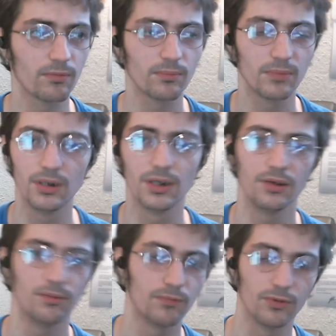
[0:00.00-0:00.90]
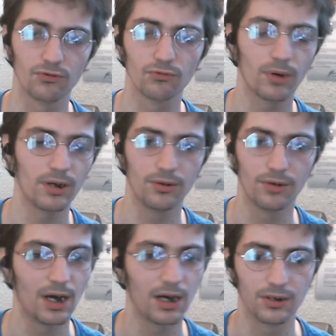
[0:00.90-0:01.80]
If you sweat, you're
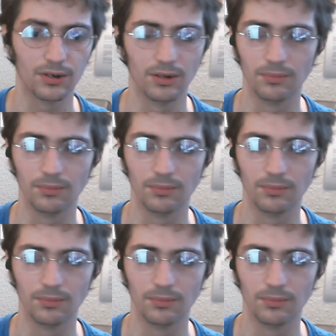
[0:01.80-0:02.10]
not gonna